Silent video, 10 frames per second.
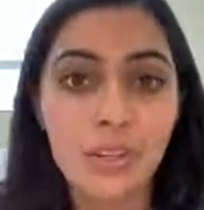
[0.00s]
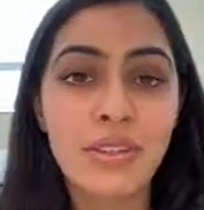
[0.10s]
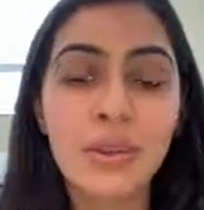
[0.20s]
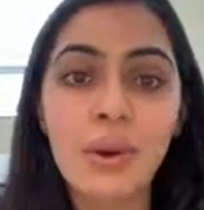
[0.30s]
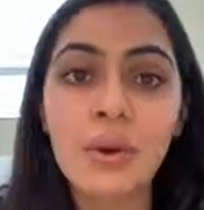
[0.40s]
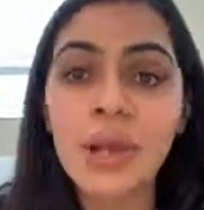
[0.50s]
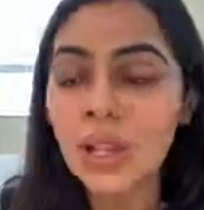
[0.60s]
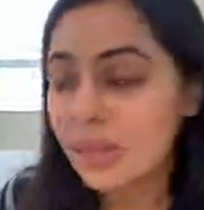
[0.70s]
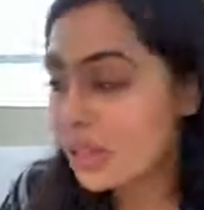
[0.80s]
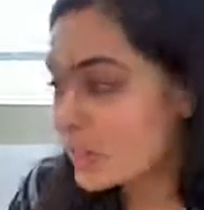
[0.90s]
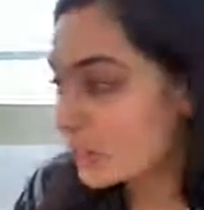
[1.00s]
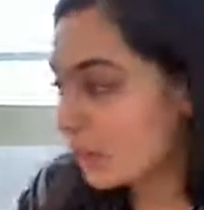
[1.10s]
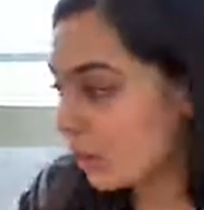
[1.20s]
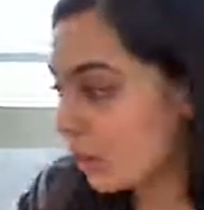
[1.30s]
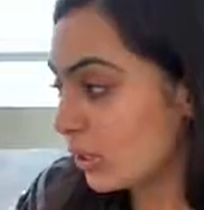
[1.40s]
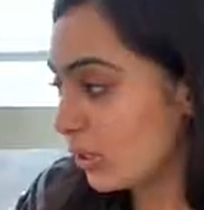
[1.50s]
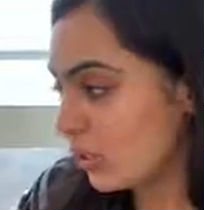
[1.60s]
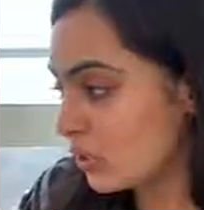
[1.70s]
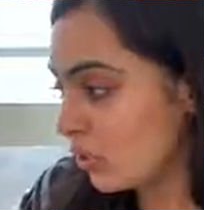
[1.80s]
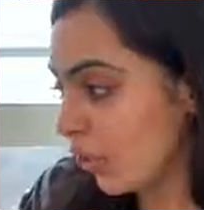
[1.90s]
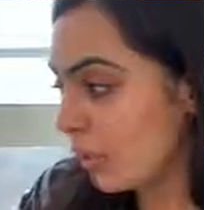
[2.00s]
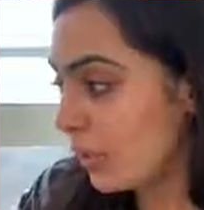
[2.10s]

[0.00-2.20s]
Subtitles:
So let's get into it.